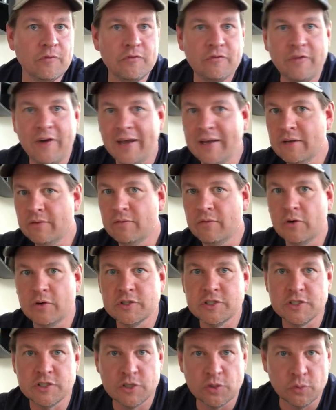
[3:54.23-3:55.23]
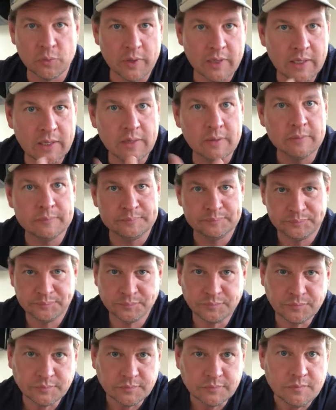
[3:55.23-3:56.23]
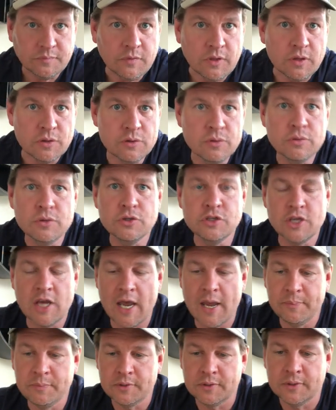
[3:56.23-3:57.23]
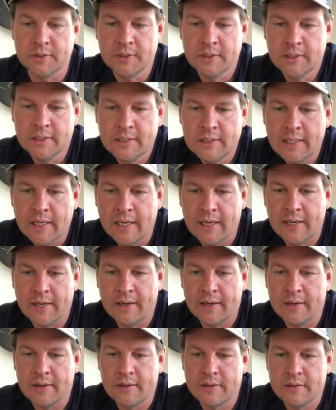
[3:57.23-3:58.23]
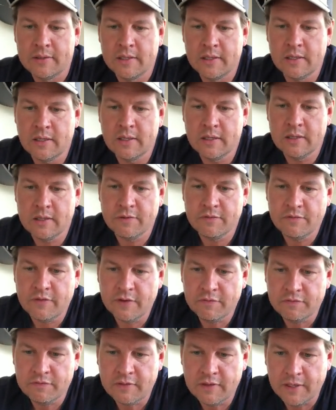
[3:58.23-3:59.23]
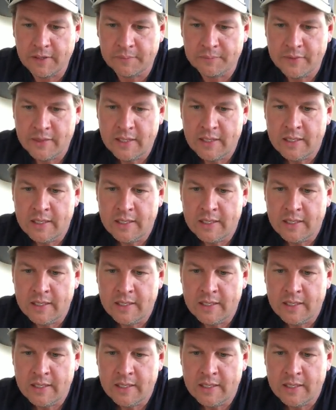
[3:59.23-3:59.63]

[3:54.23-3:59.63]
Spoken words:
find a verse as you're reading through the chapter. The fifth thing